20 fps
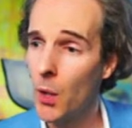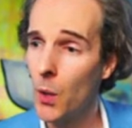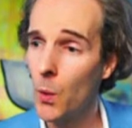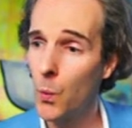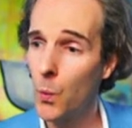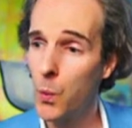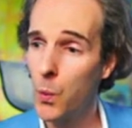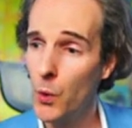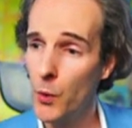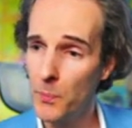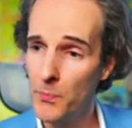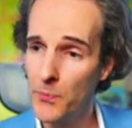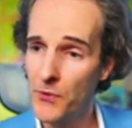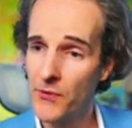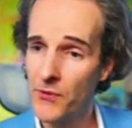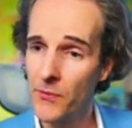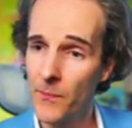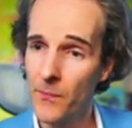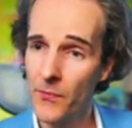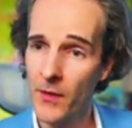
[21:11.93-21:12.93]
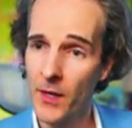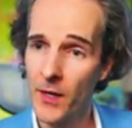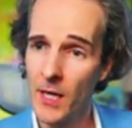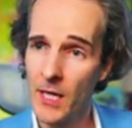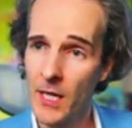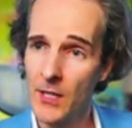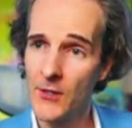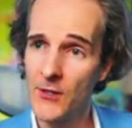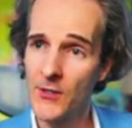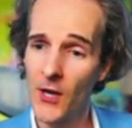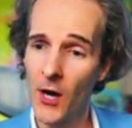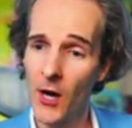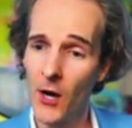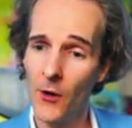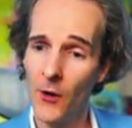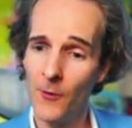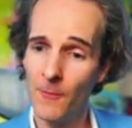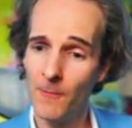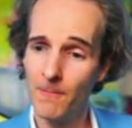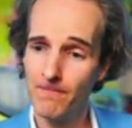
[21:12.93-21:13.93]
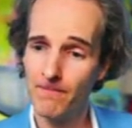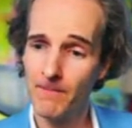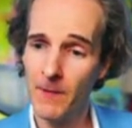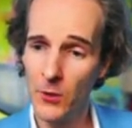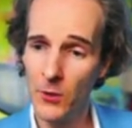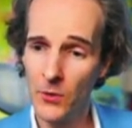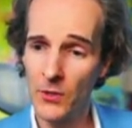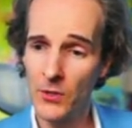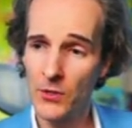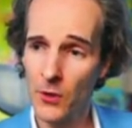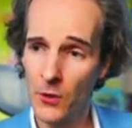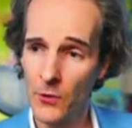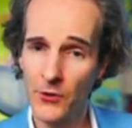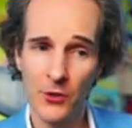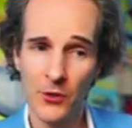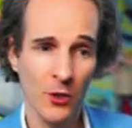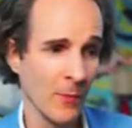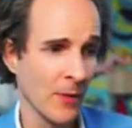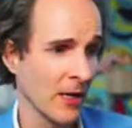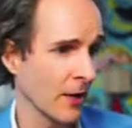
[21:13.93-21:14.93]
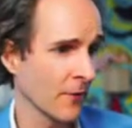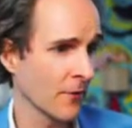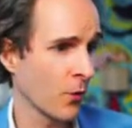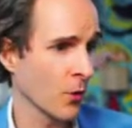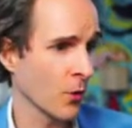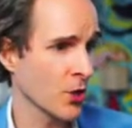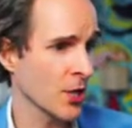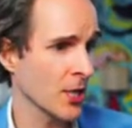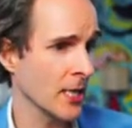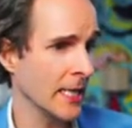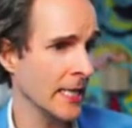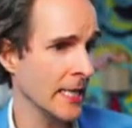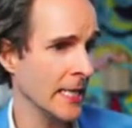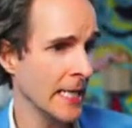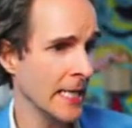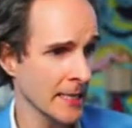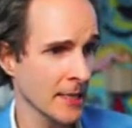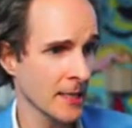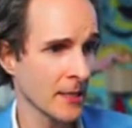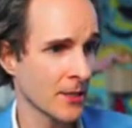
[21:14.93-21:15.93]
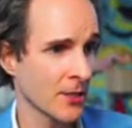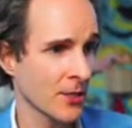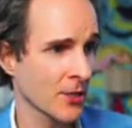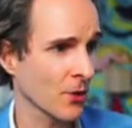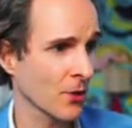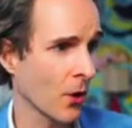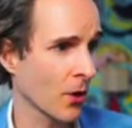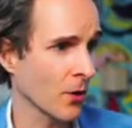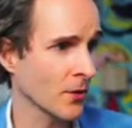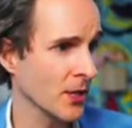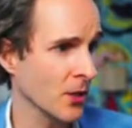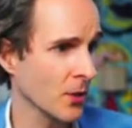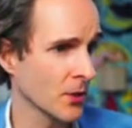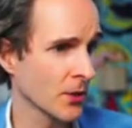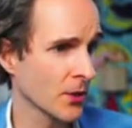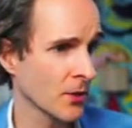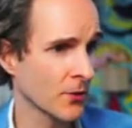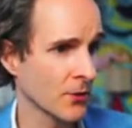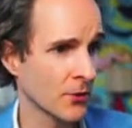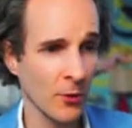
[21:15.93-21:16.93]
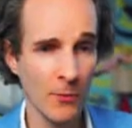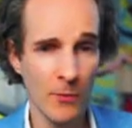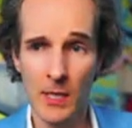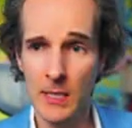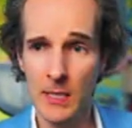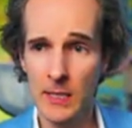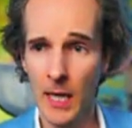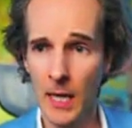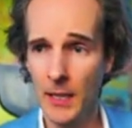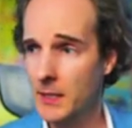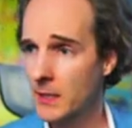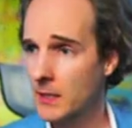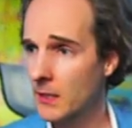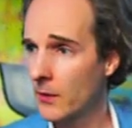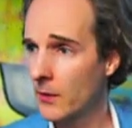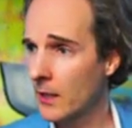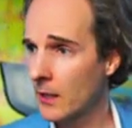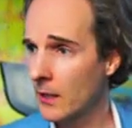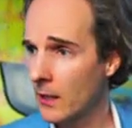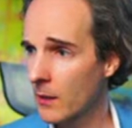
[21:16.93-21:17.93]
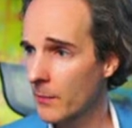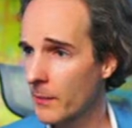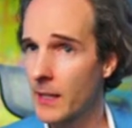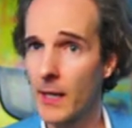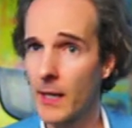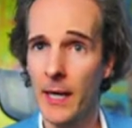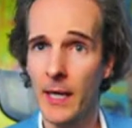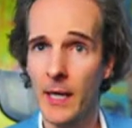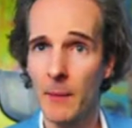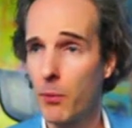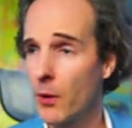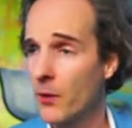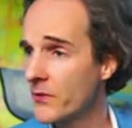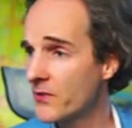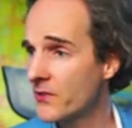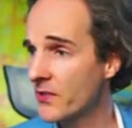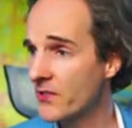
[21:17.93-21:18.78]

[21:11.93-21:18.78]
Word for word: Whoops. So the U S consumer, unfortunately, isn't strong. The U S consumer is starting to look a little bit like a Ponzi